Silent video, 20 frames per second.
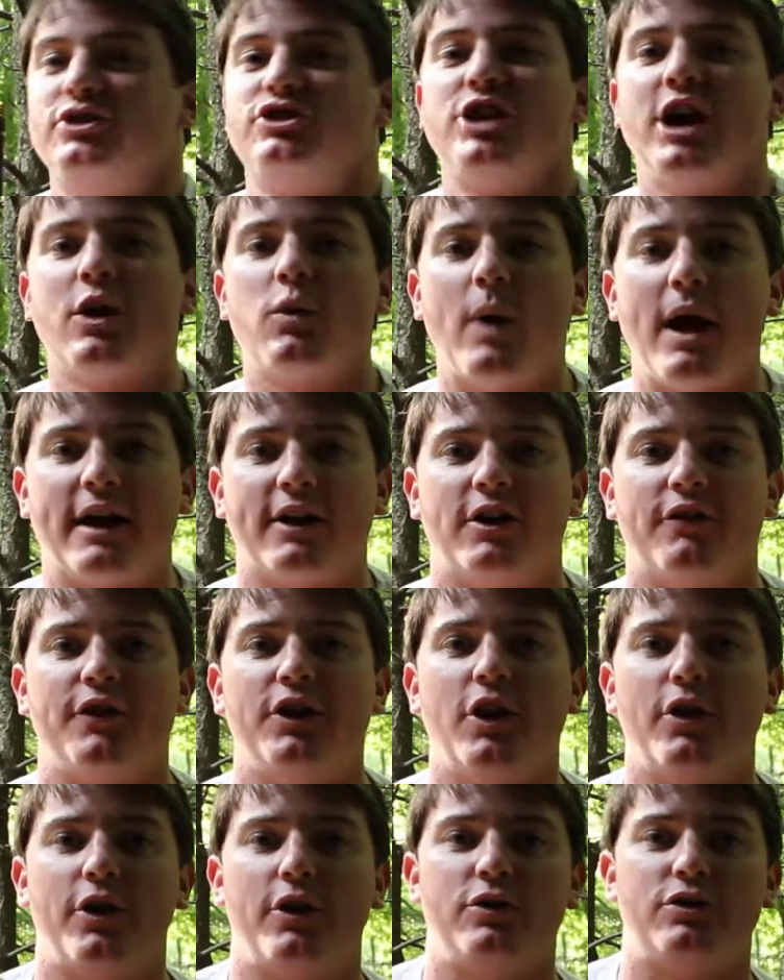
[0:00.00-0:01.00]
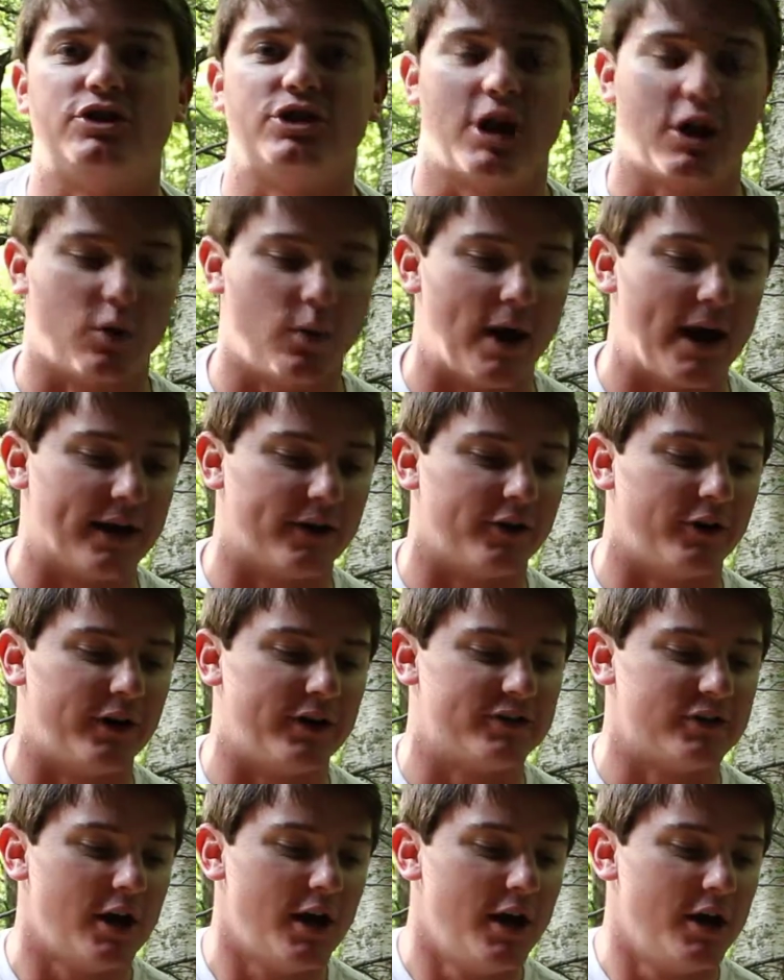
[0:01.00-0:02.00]
Chuck Wagner, if you don't know who Chuck Wagner
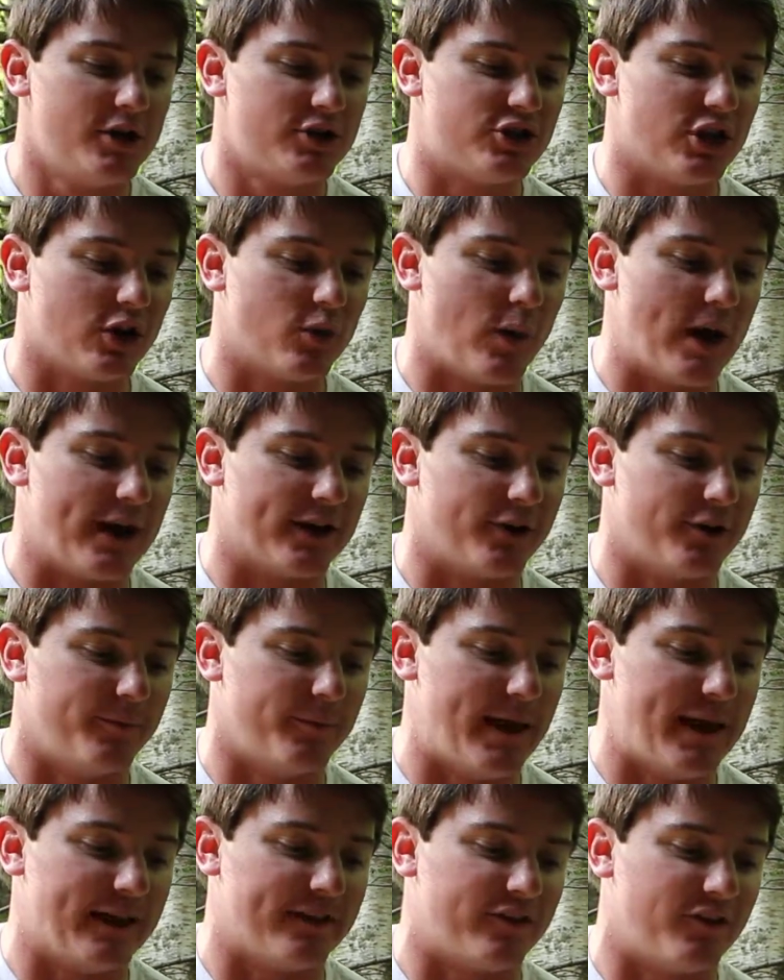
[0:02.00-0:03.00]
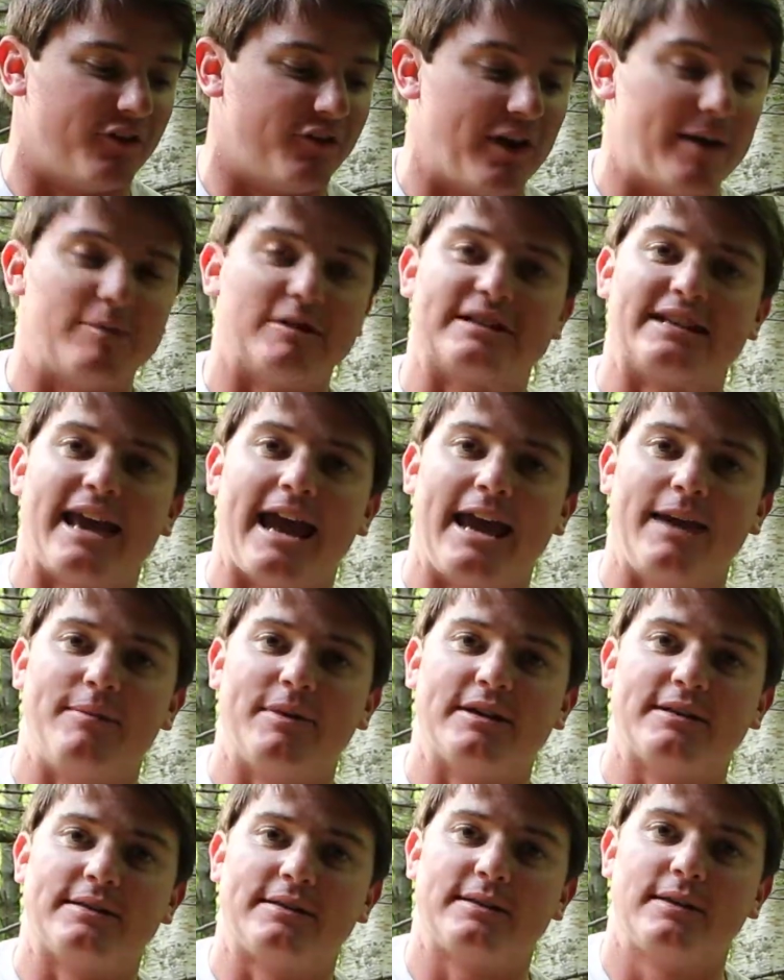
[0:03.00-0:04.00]
is, Chuck Wagner makes the famous
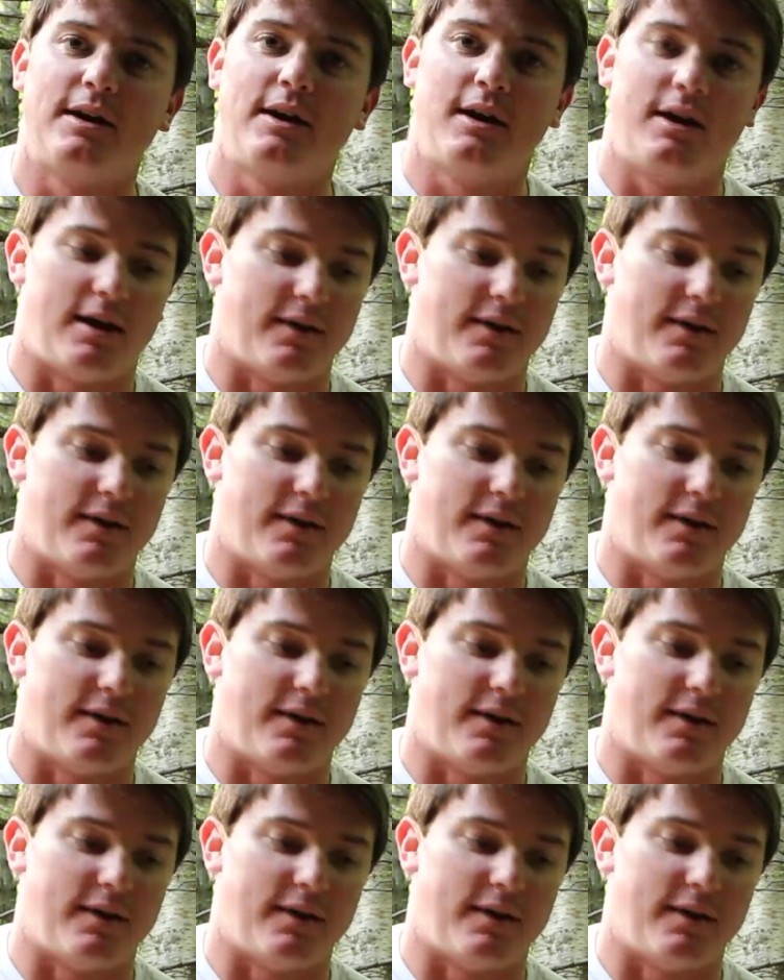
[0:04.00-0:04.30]
Caymus.